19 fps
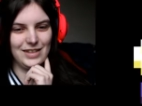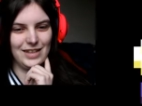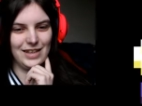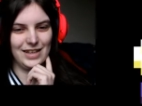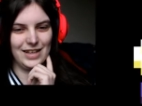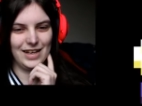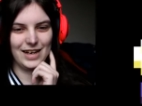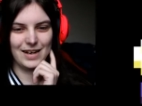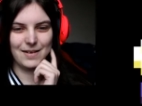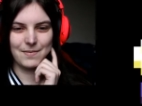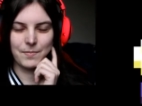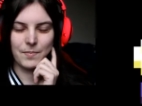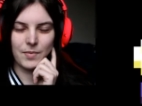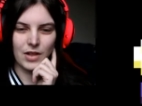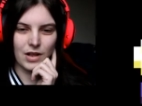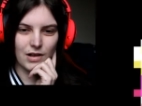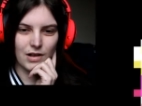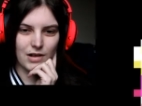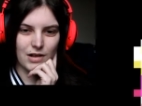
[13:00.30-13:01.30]
like that.
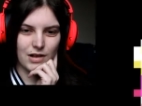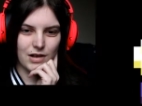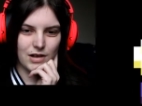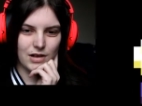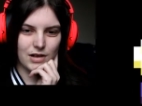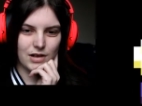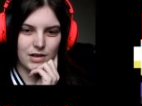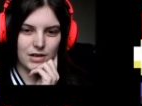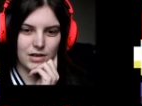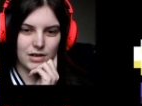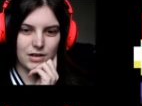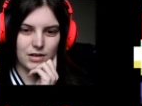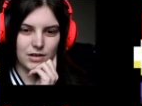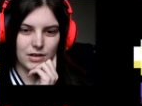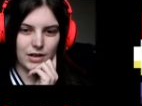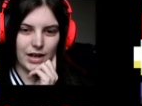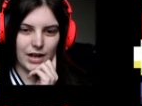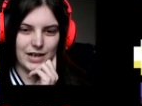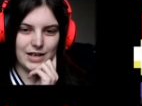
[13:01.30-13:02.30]

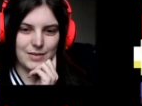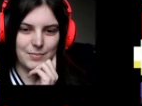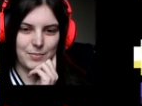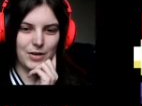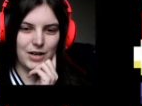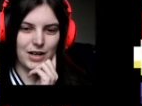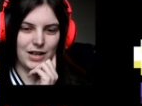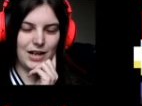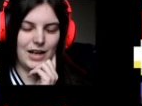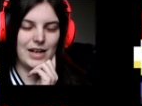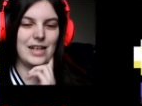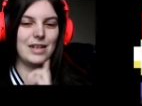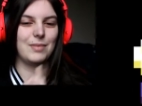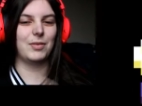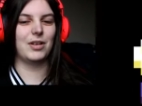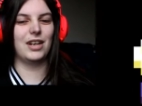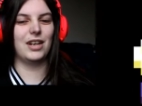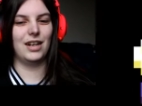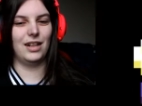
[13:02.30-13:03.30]
Okay, I need to put a, I need
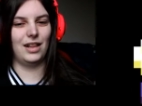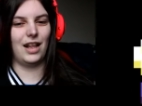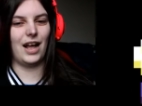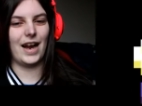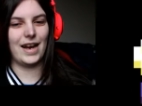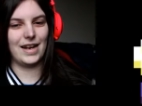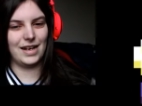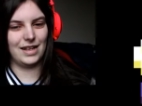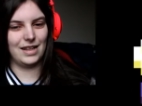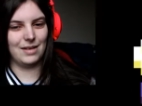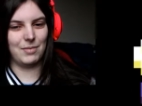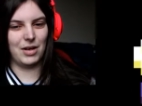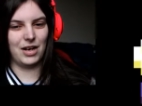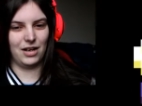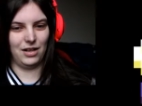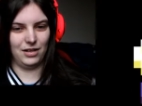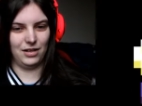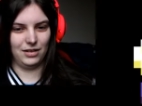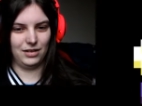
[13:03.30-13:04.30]
to put in a line in the
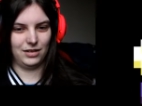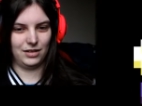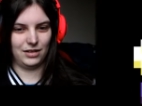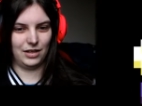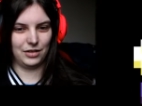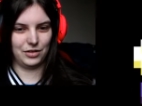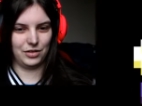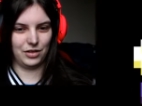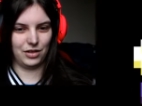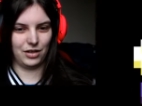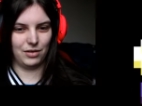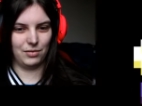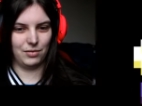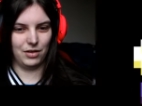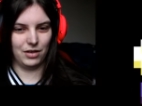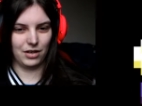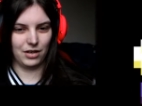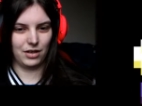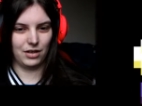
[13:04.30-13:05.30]
middle, or else it's not gonna
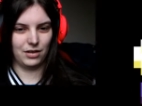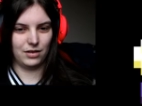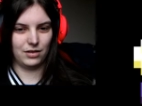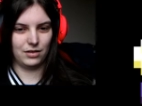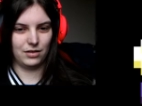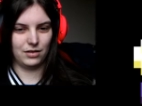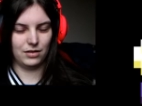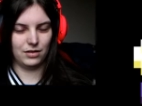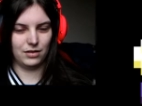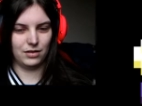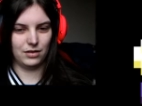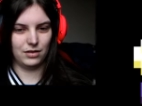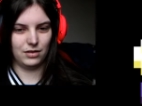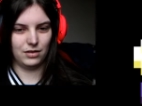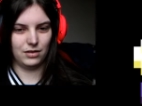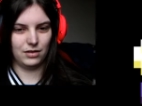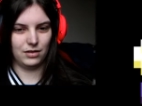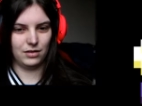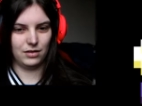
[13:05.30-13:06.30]
work.
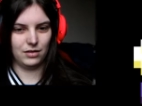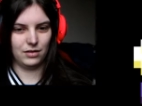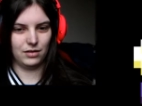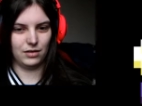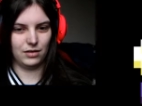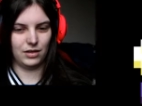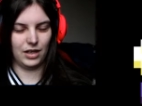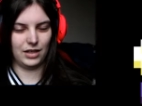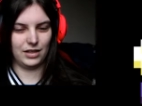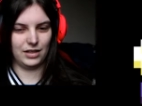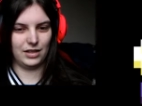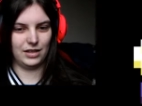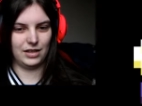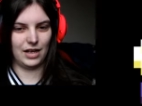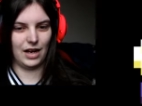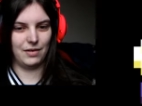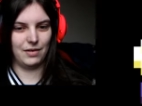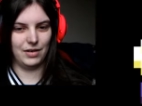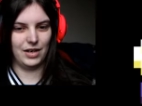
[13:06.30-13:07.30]
Cause that's
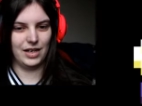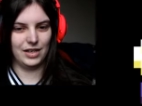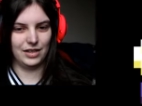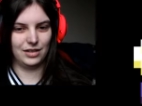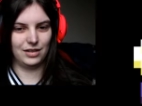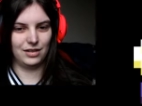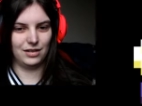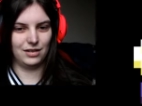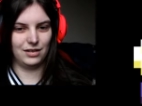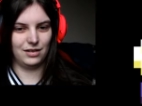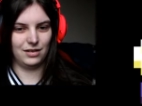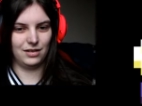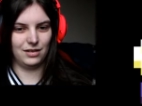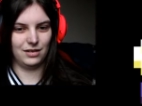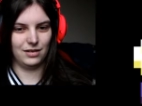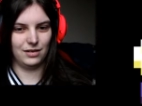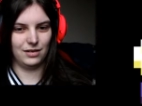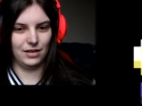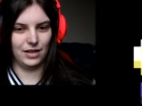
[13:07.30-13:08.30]
just how it is.
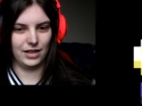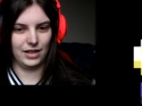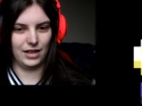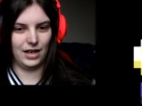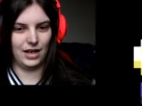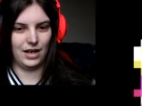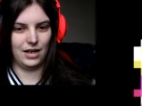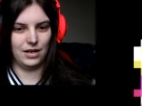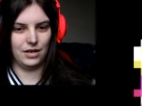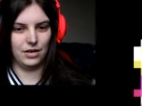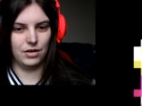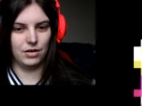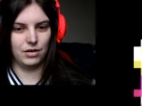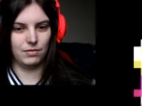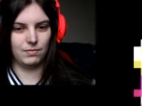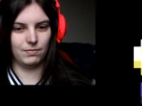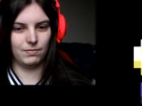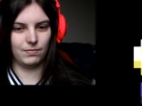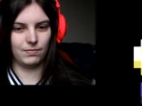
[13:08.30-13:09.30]
Like that,
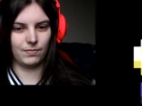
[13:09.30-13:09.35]
no.